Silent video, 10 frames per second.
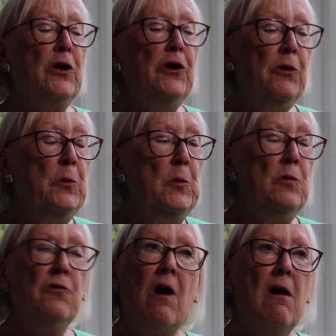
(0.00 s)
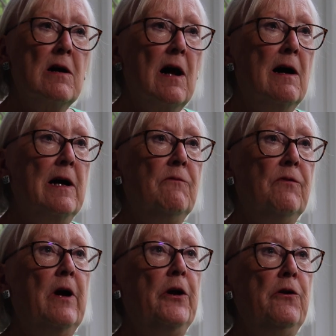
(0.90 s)
a huge
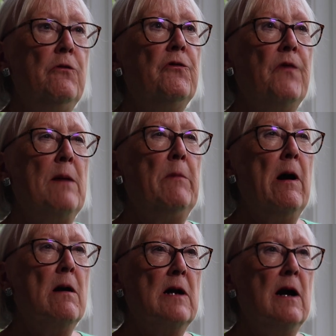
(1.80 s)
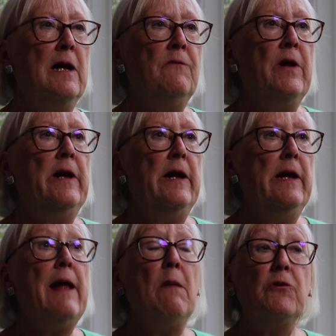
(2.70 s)
archive, a huge family archive
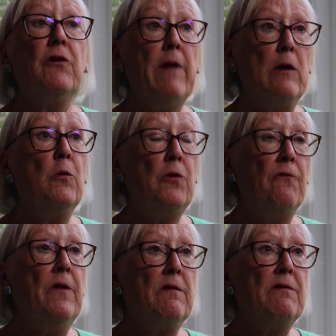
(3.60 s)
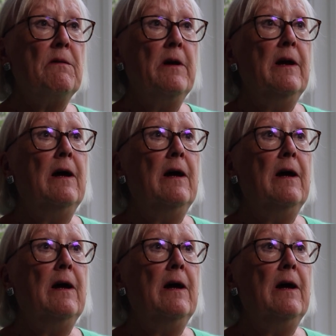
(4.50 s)
in Hampshire Record Office